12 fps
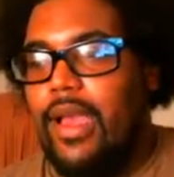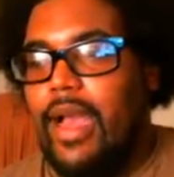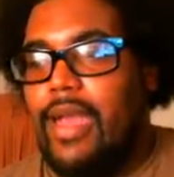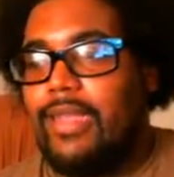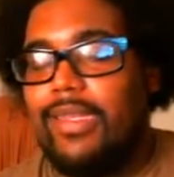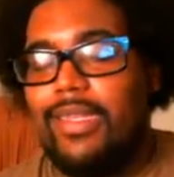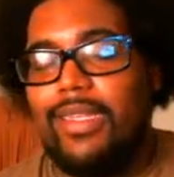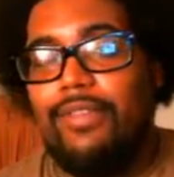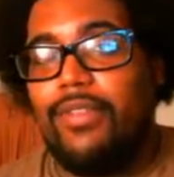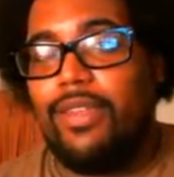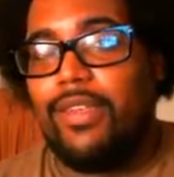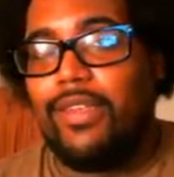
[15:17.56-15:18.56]
say it
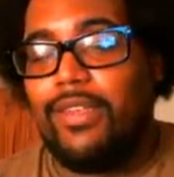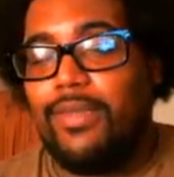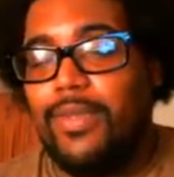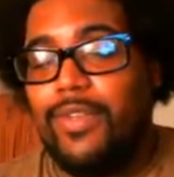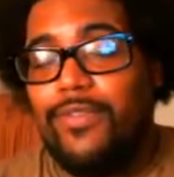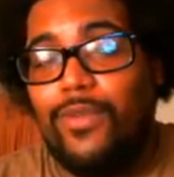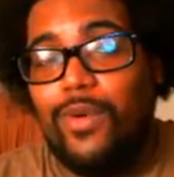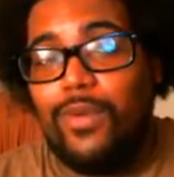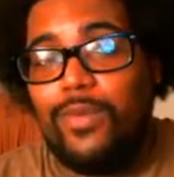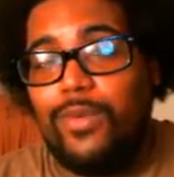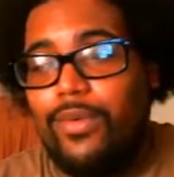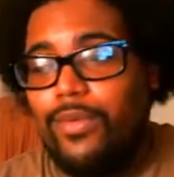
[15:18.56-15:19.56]
definitely should be
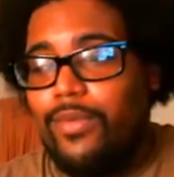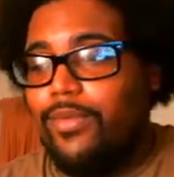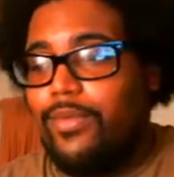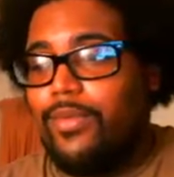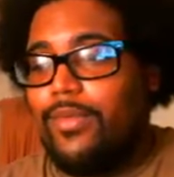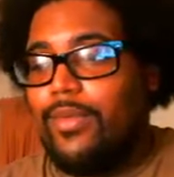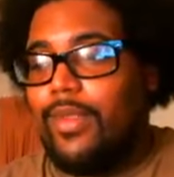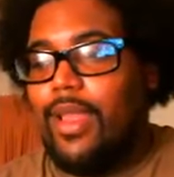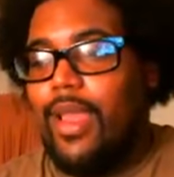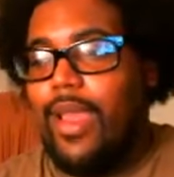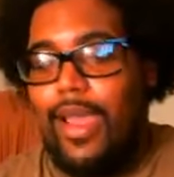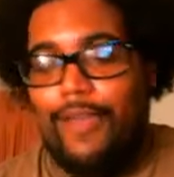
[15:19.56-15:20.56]
affordable
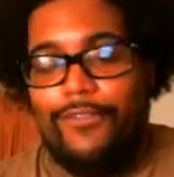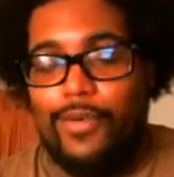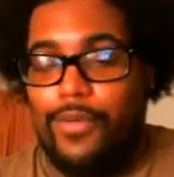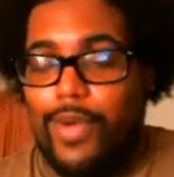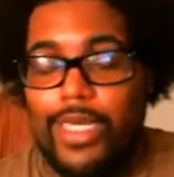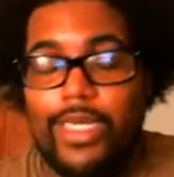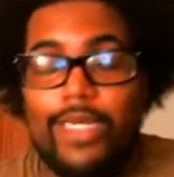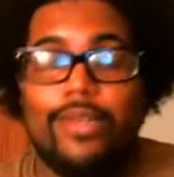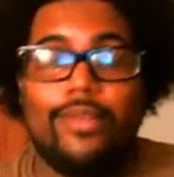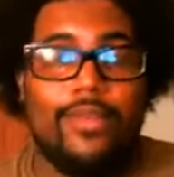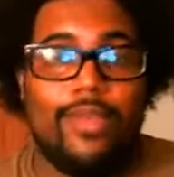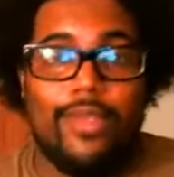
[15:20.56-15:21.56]
for what it
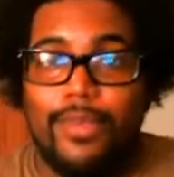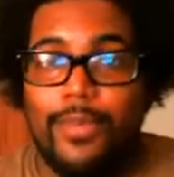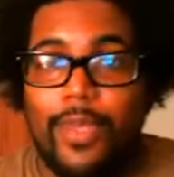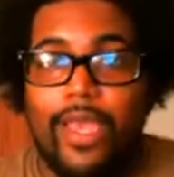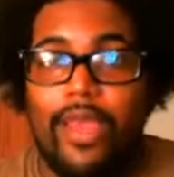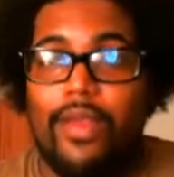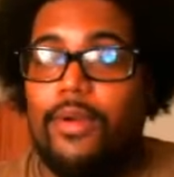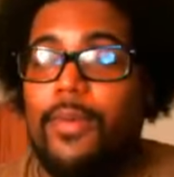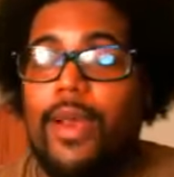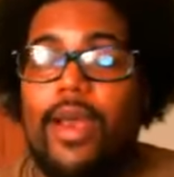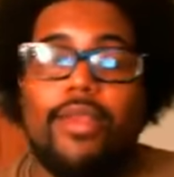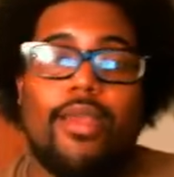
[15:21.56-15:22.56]
is. It's a mechanical
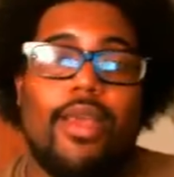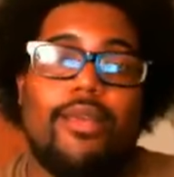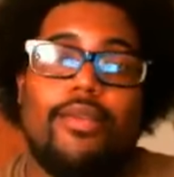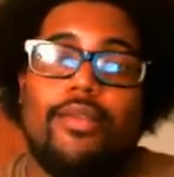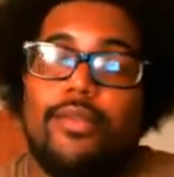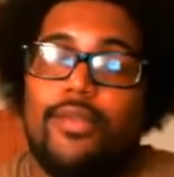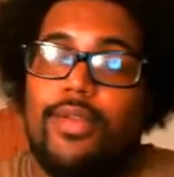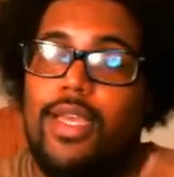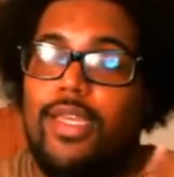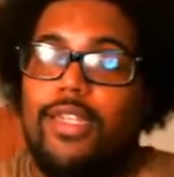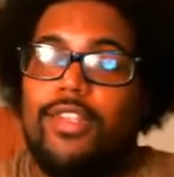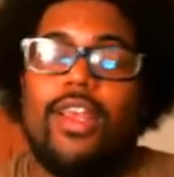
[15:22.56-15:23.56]
mod, guys.
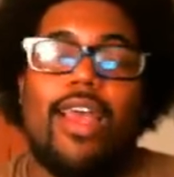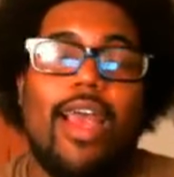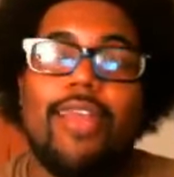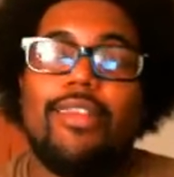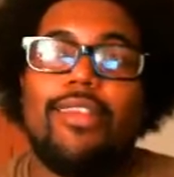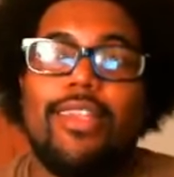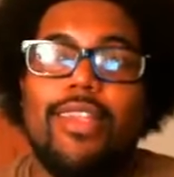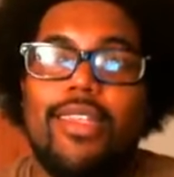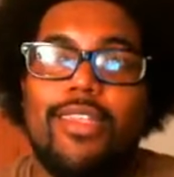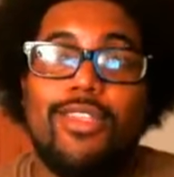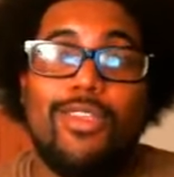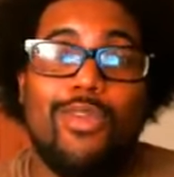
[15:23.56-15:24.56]
So I'd say
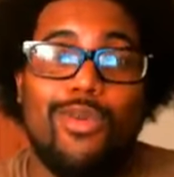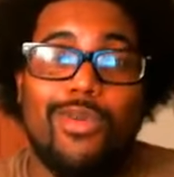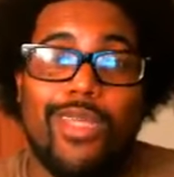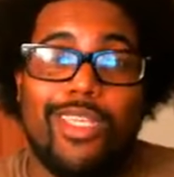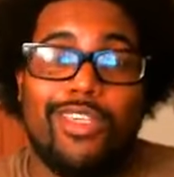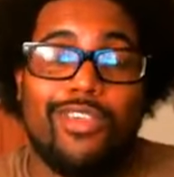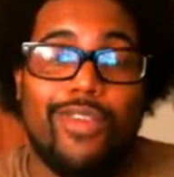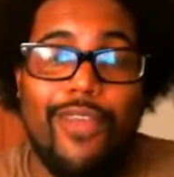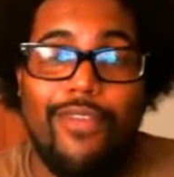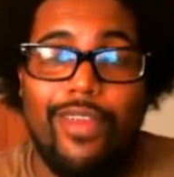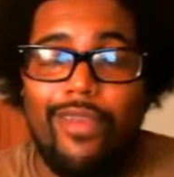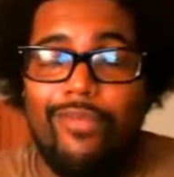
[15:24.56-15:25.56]
nothing too
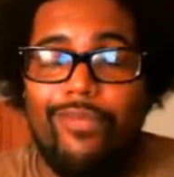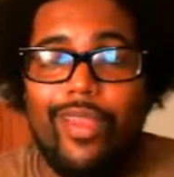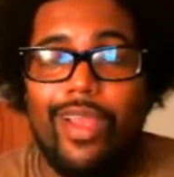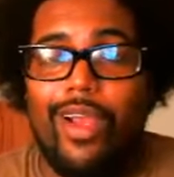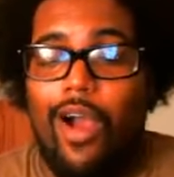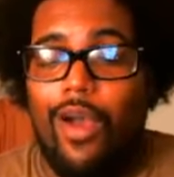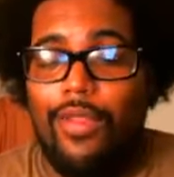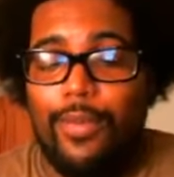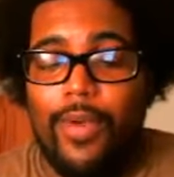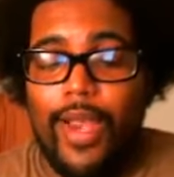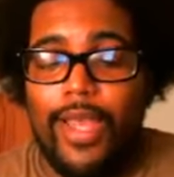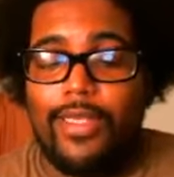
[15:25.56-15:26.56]
extravagant on the
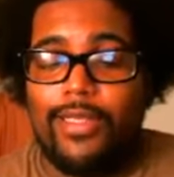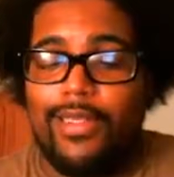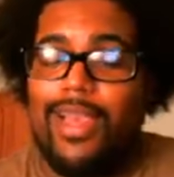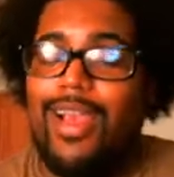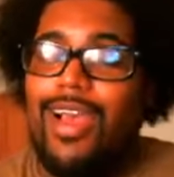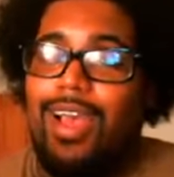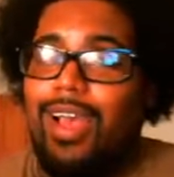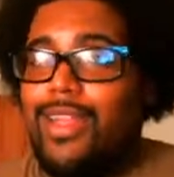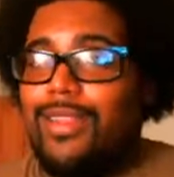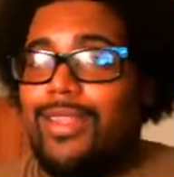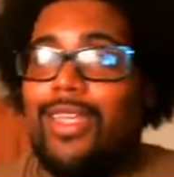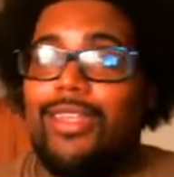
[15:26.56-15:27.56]
price.
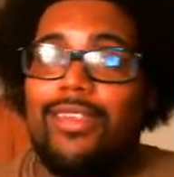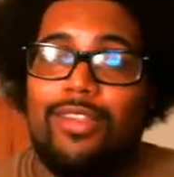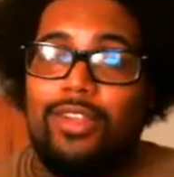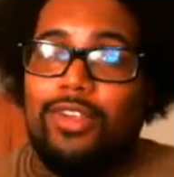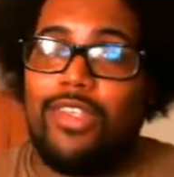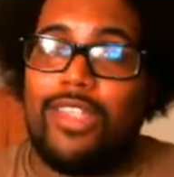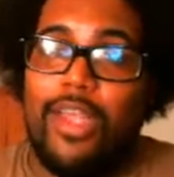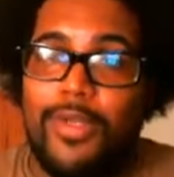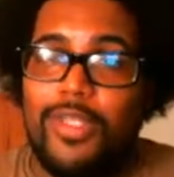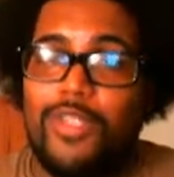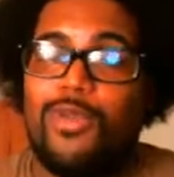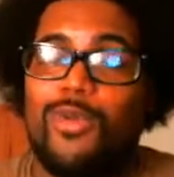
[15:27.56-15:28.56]
Unless those
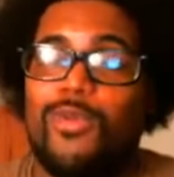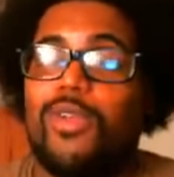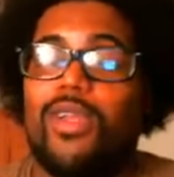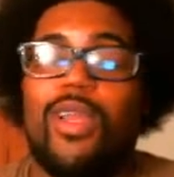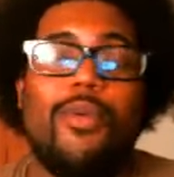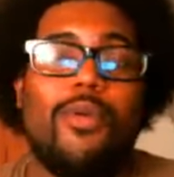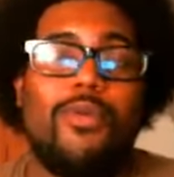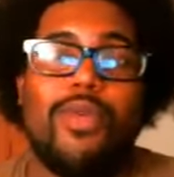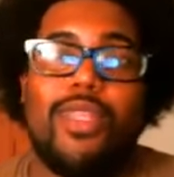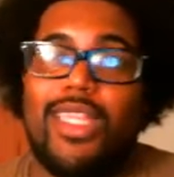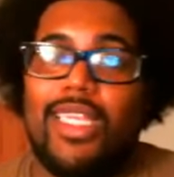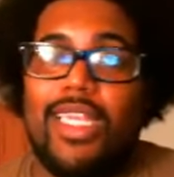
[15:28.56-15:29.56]
separate tubes are coming
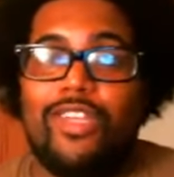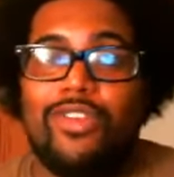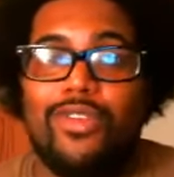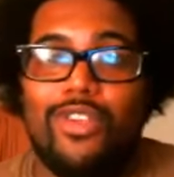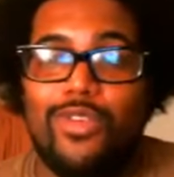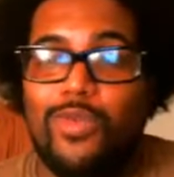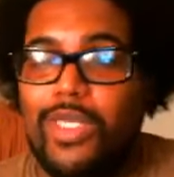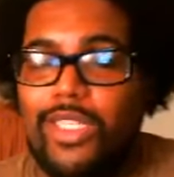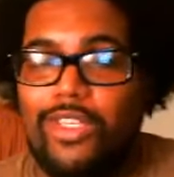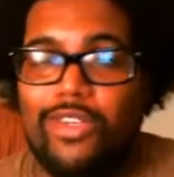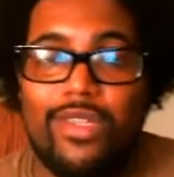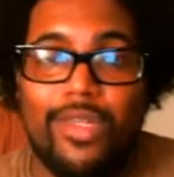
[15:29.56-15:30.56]
with an extra
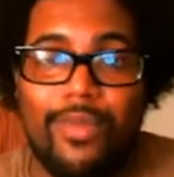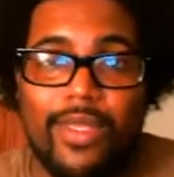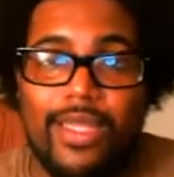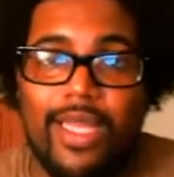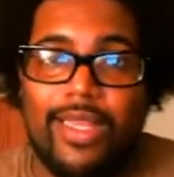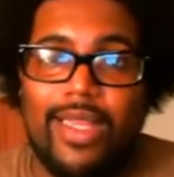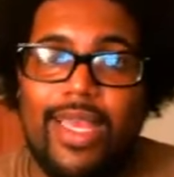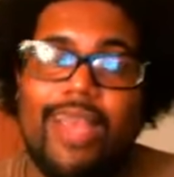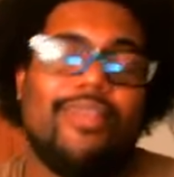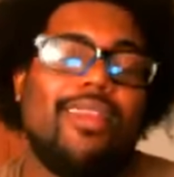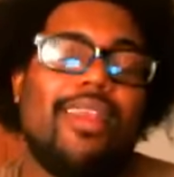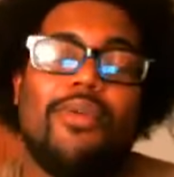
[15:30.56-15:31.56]
switch or something like
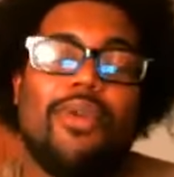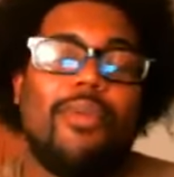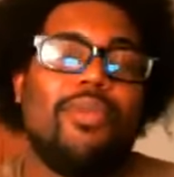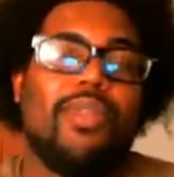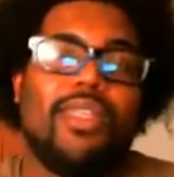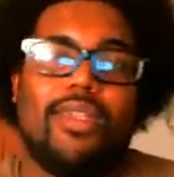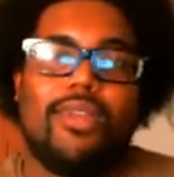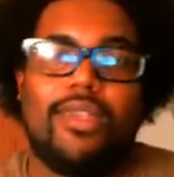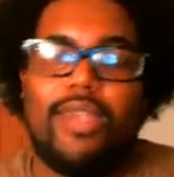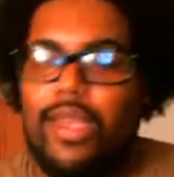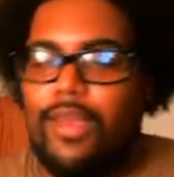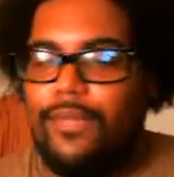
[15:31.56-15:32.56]
that, then I would completely
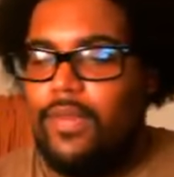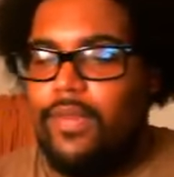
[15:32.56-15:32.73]
understand.